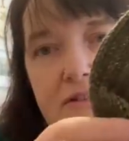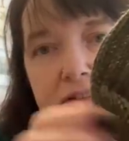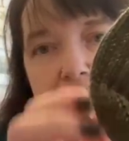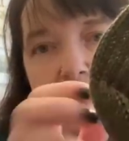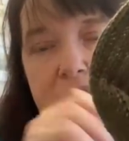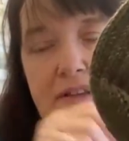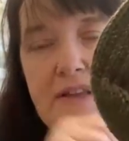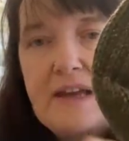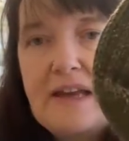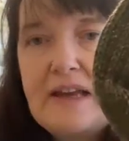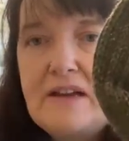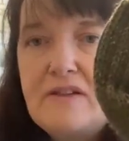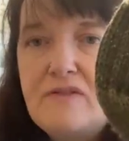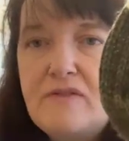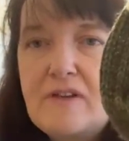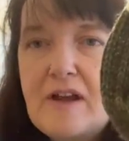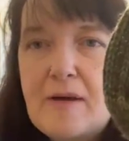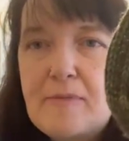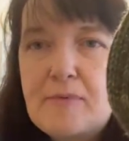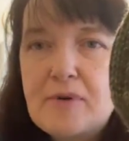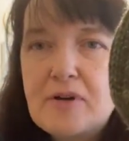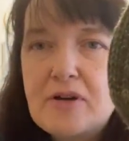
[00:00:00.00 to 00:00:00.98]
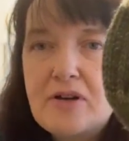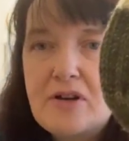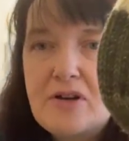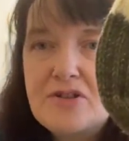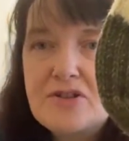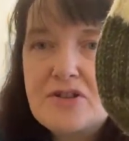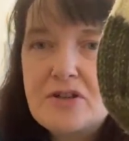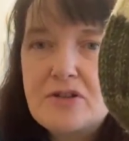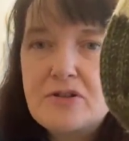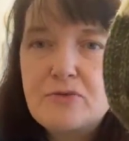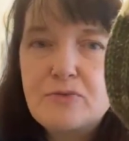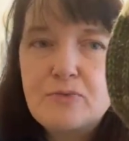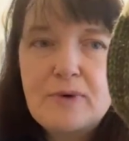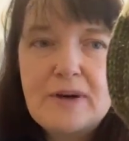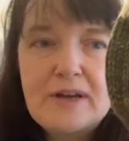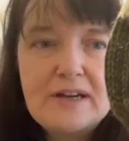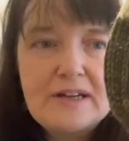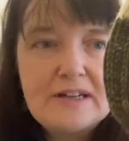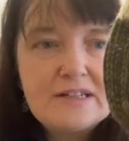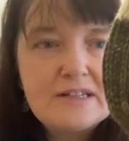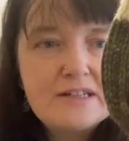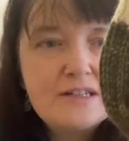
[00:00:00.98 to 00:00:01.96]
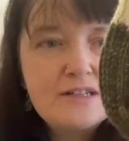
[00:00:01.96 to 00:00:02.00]
the heel flap and gusset when
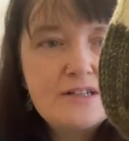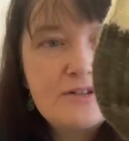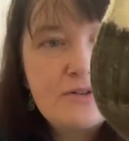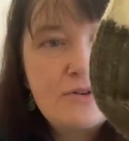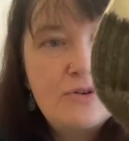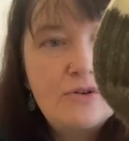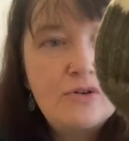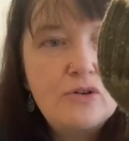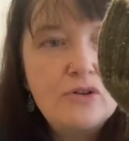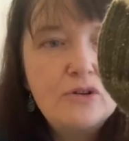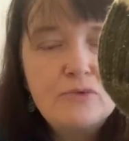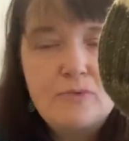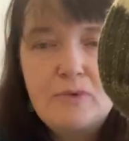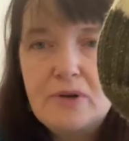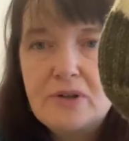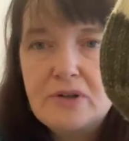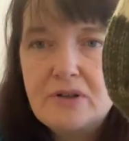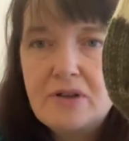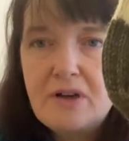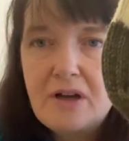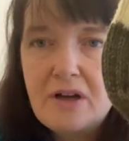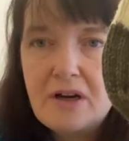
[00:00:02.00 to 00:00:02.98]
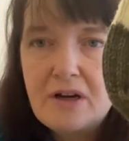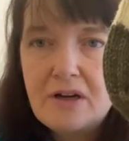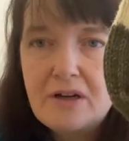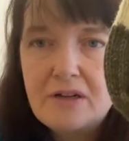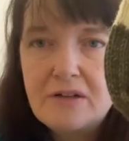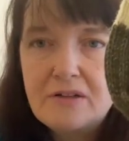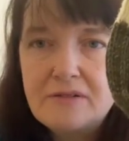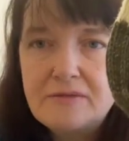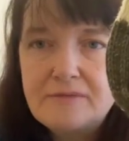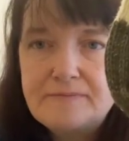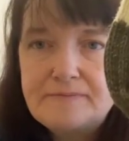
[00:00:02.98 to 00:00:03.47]
it's all the one colour.